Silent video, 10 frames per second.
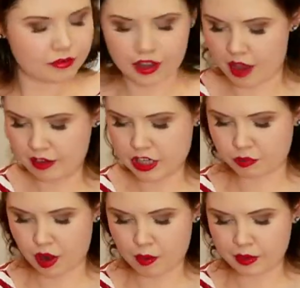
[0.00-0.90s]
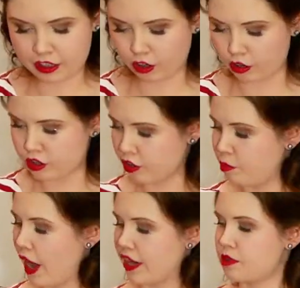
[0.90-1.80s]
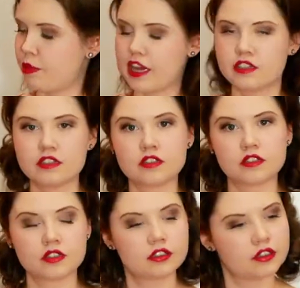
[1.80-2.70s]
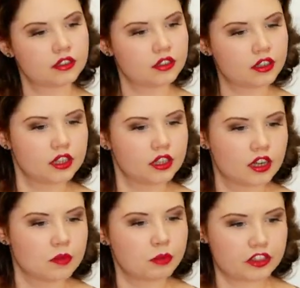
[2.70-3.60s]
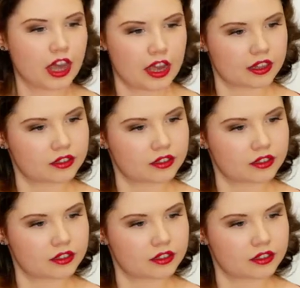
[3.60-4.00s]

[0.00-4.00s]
I mean, it's probably grocery bag dependent, but that